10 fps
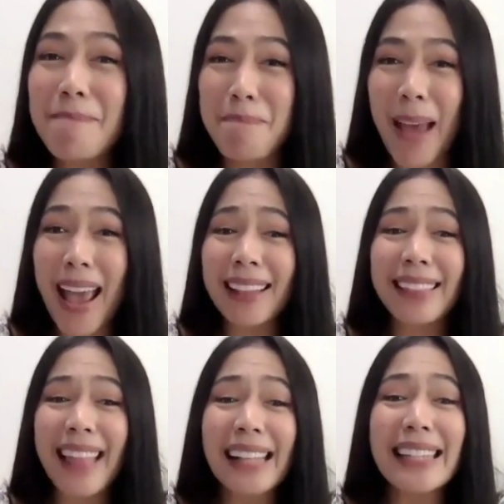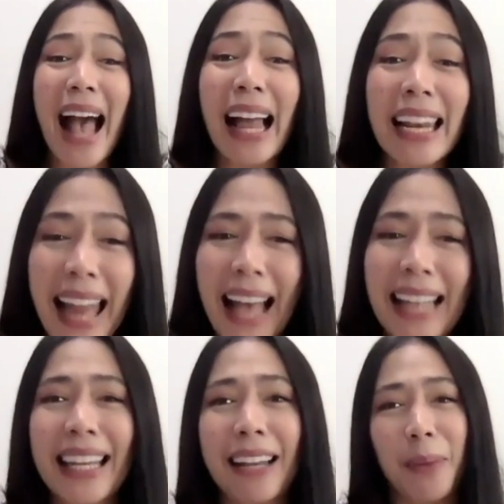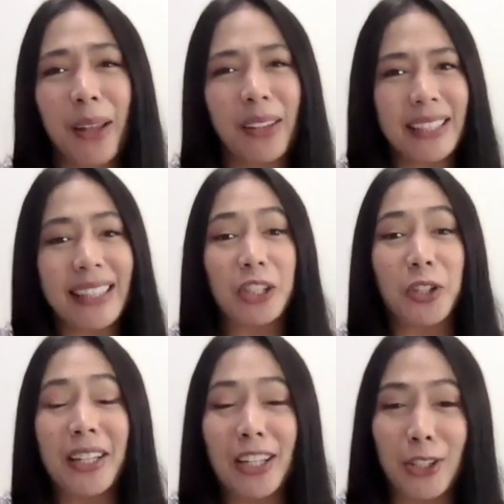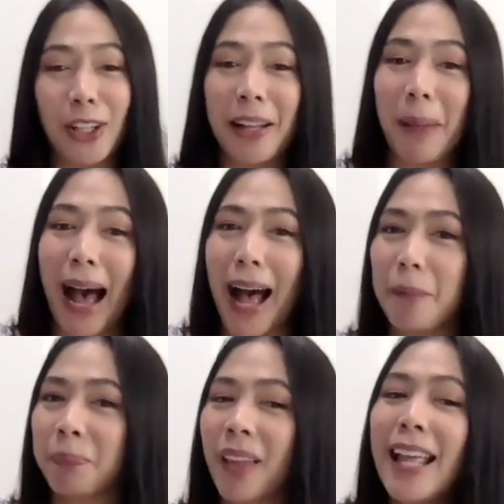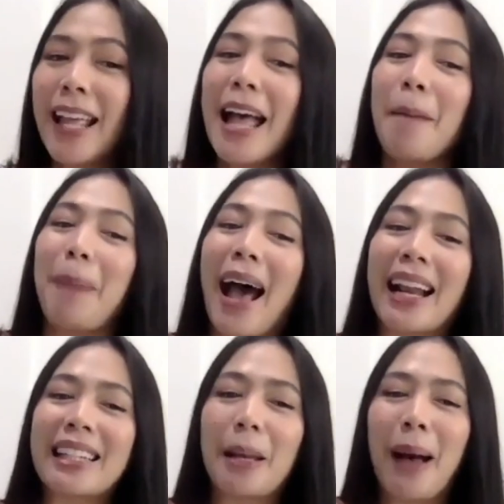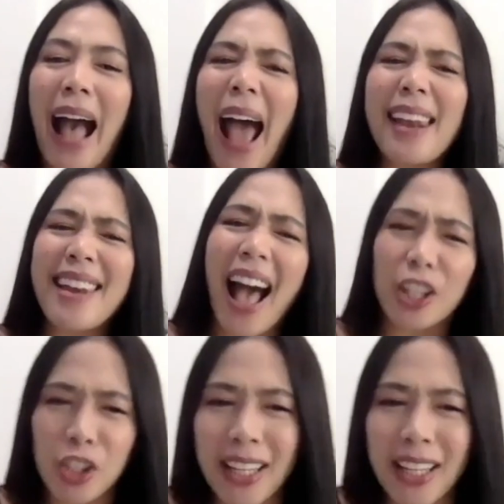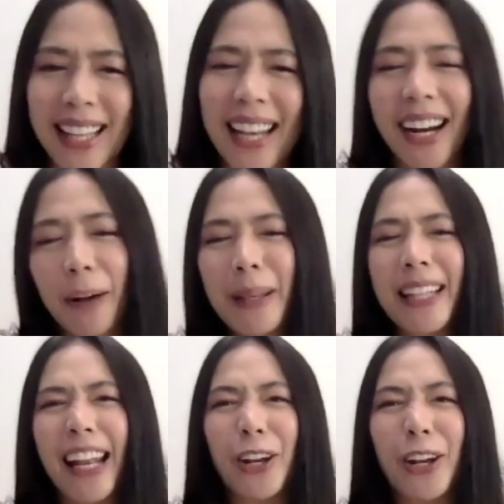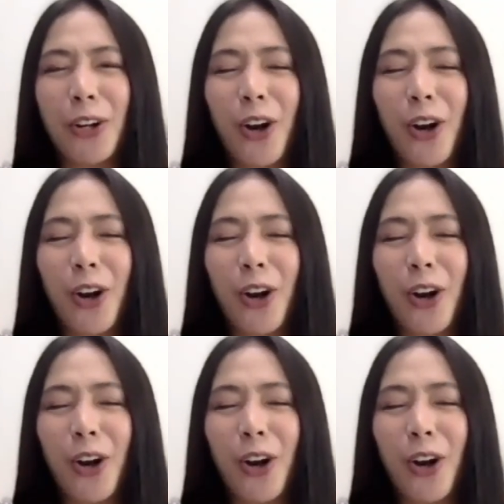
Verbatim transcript: bed. That's a classic Mother's Day tradition, di ba? Para sa mga anak, she's and hubbies na nanonood